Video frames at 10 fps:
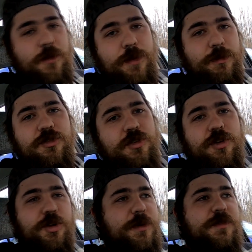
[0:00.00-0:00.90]
I'll probably show you
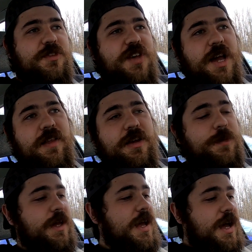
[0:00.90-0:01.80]
a little bit of a Skyline,
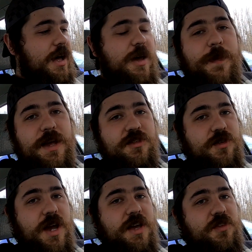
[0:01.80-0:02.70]
but I'll get back to
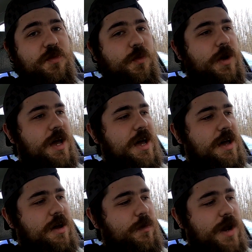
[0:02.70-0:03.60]
you guys
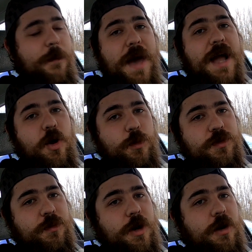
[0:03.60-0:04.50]
when I'm back home
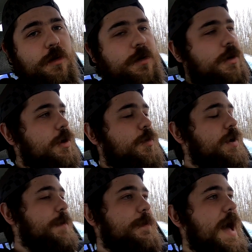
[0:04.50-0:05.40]
tomorrow, or
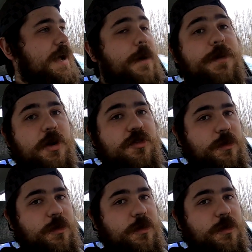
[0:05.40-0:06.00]
when I'm back up here